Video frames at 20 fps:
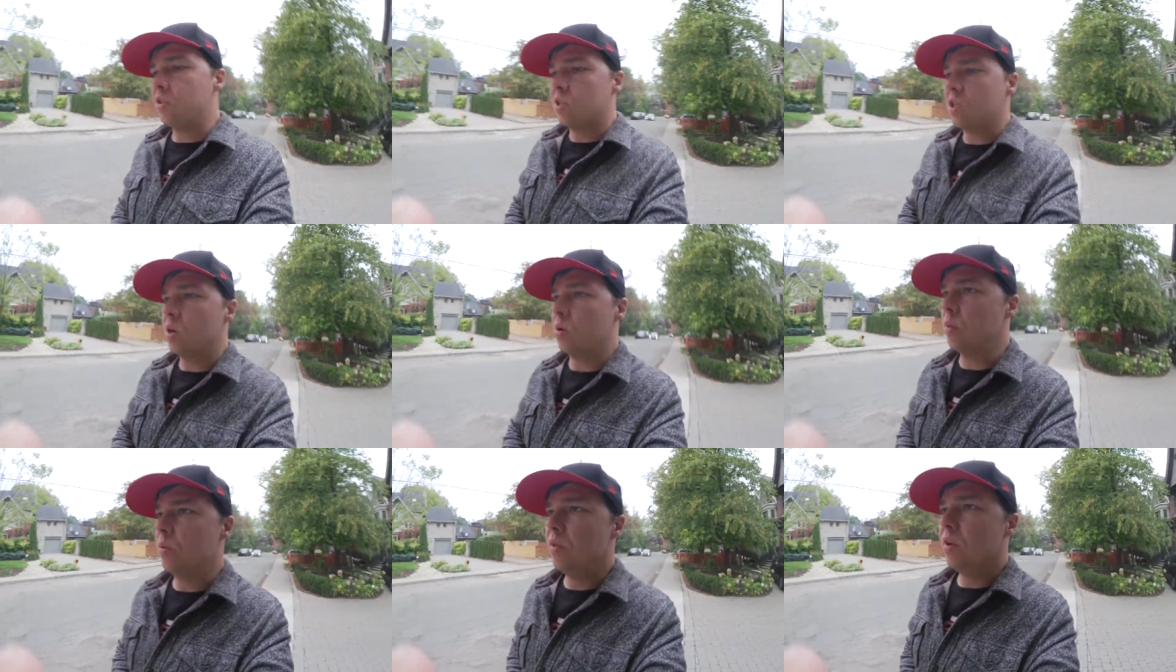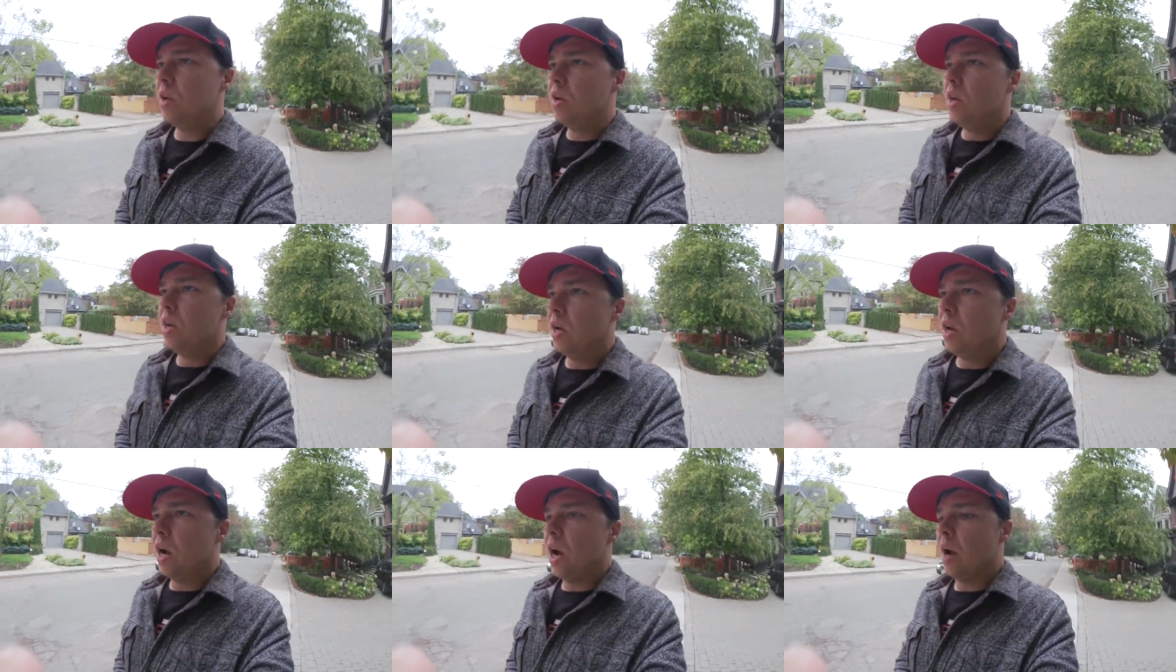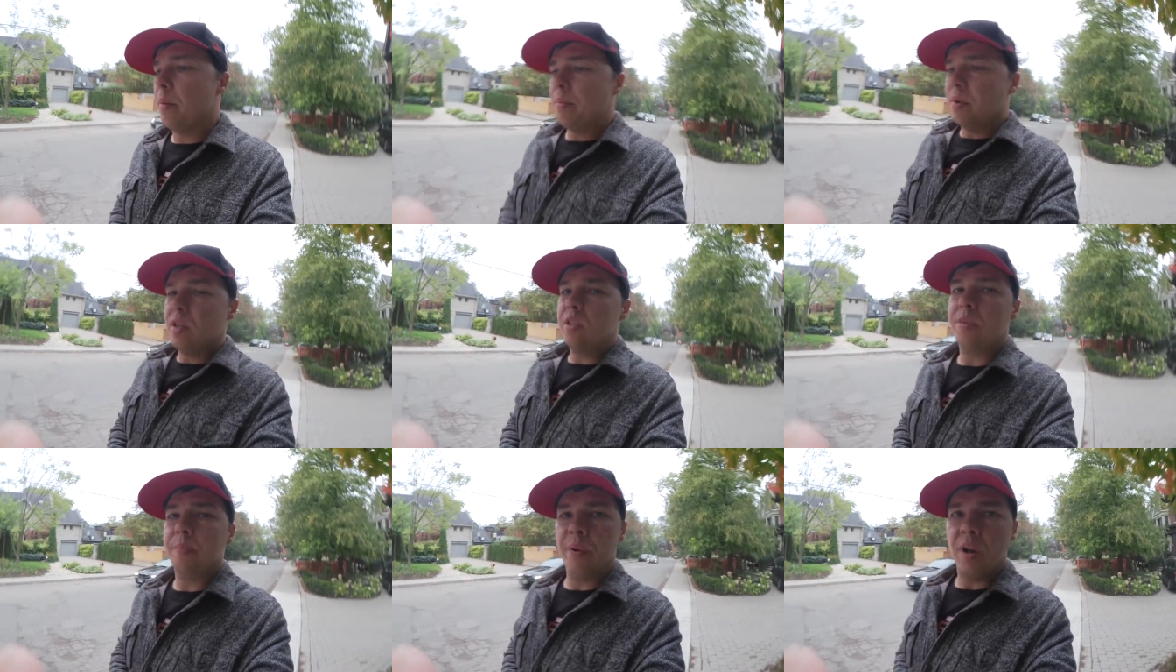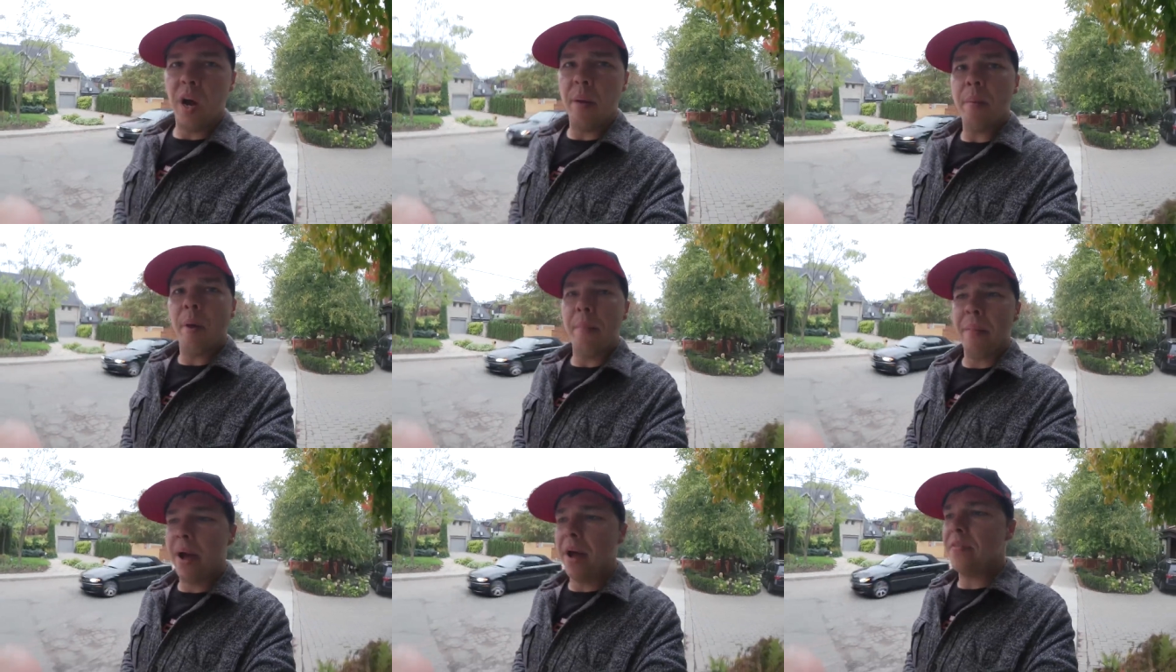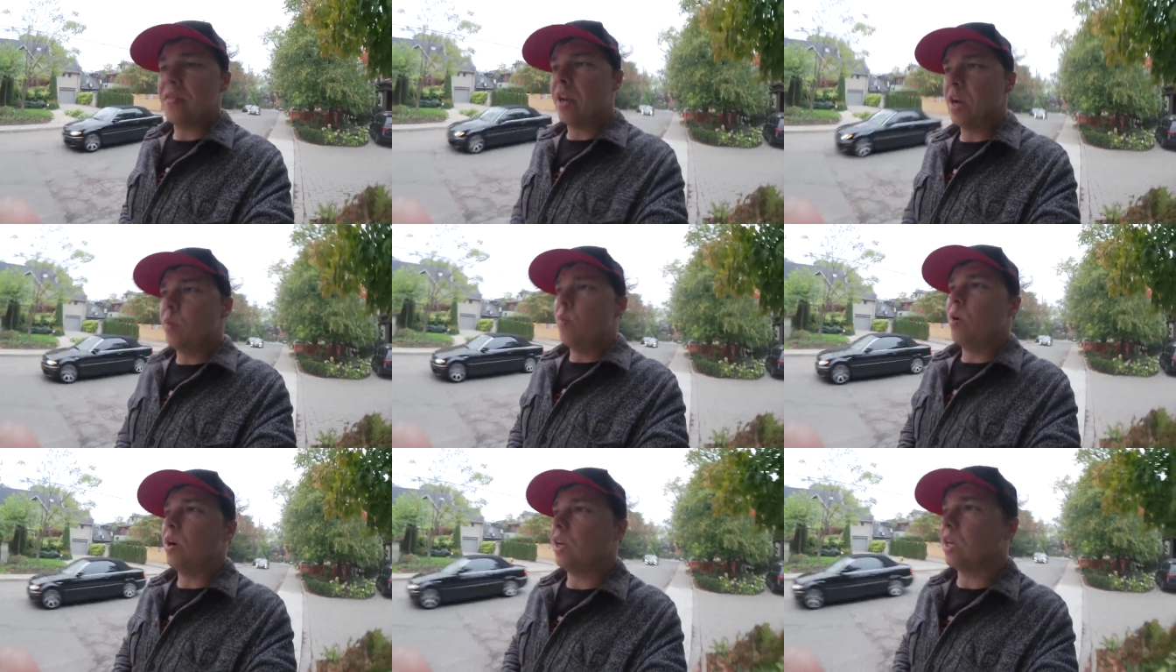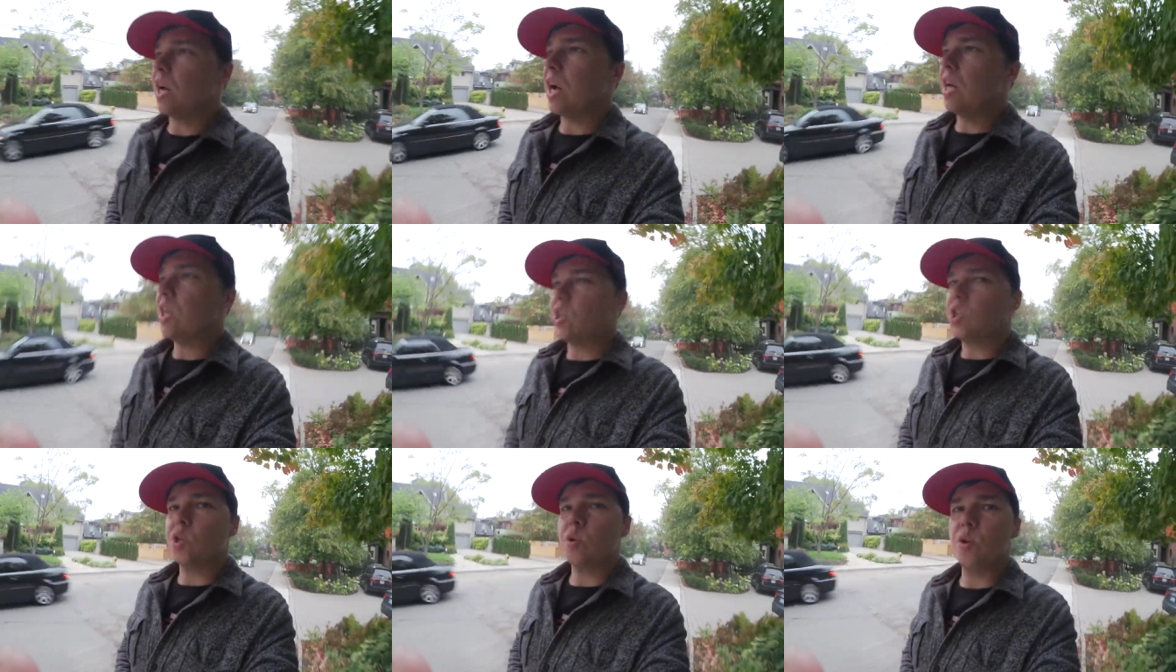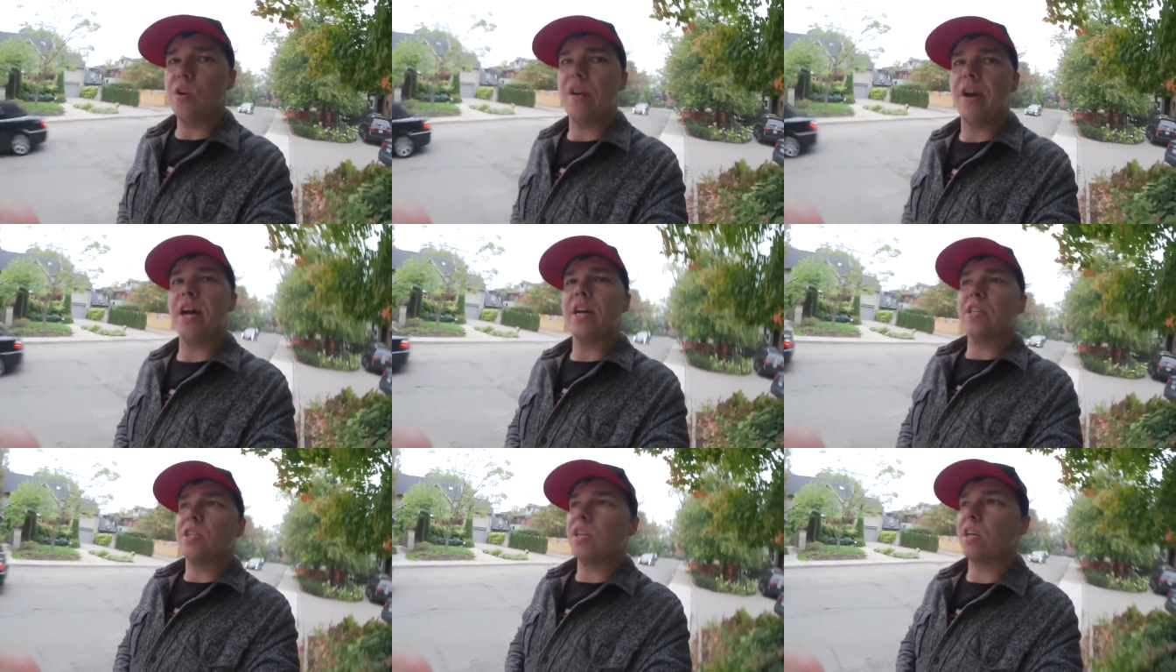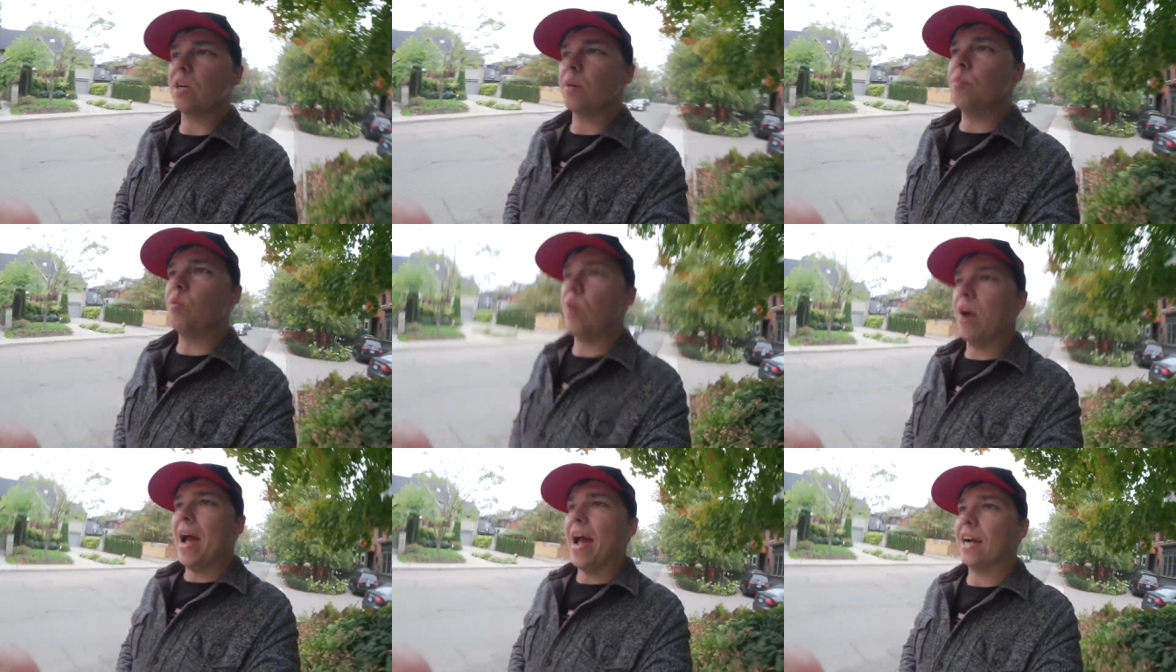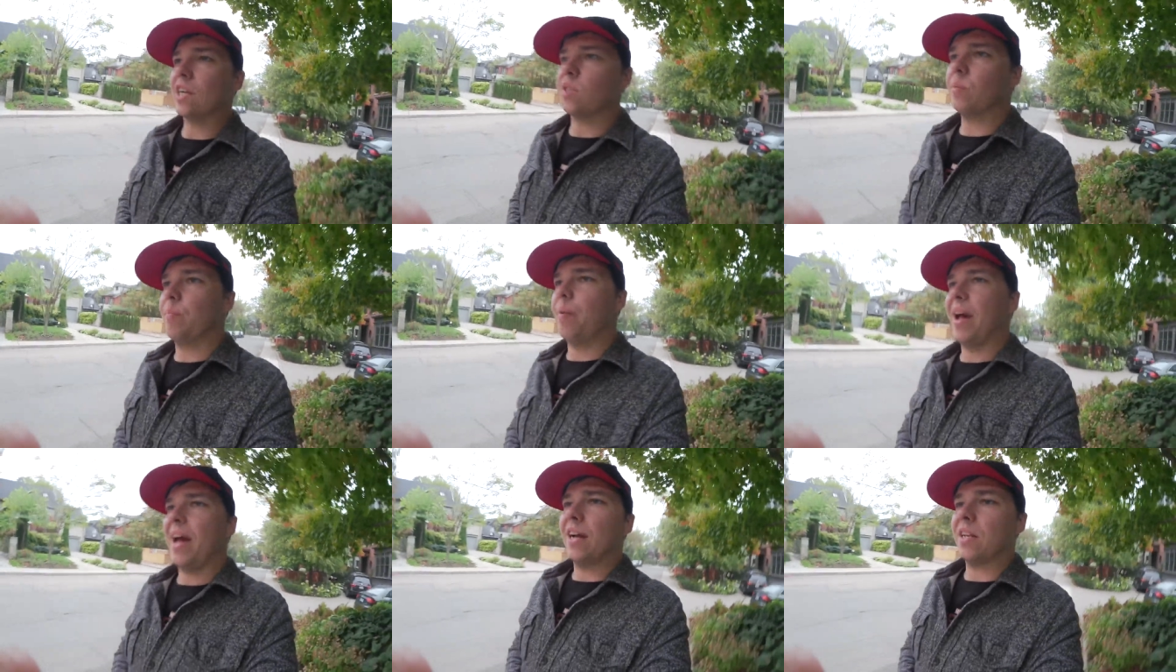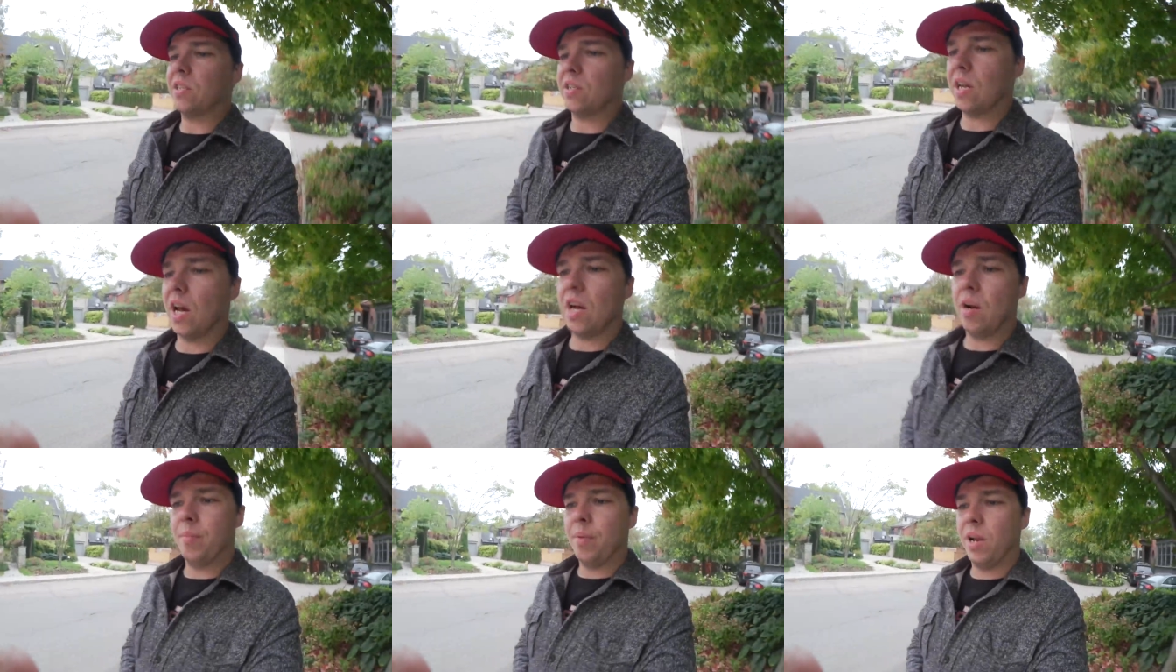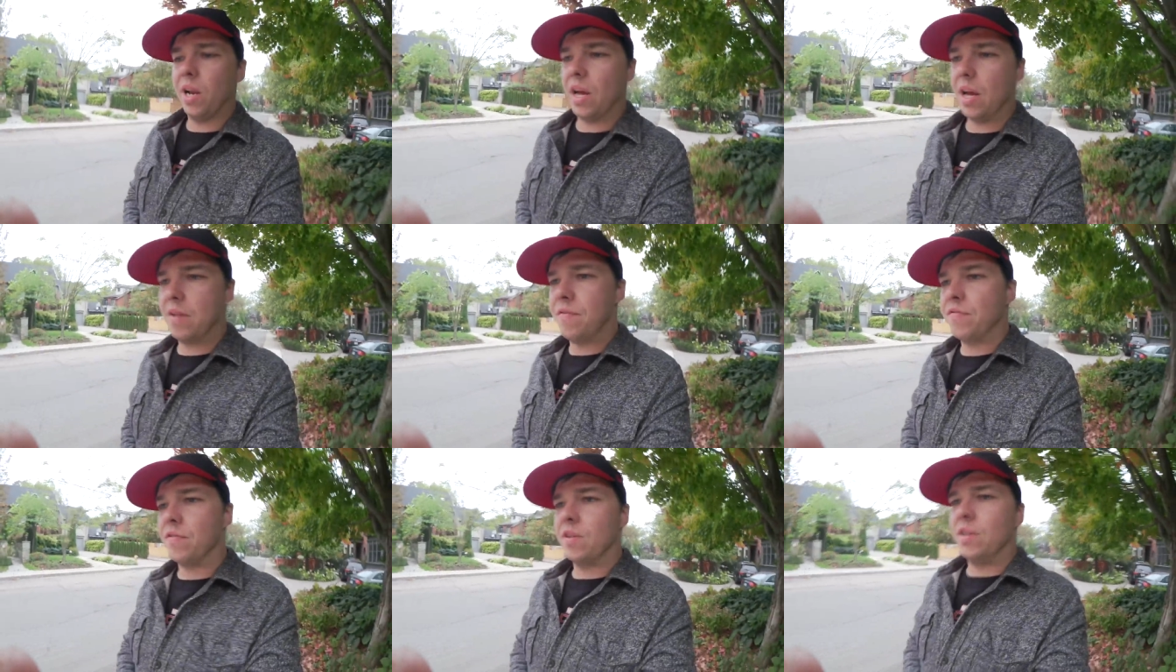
So it's been on my mind that I want to kind of show you guys like a more action-packed side of my life,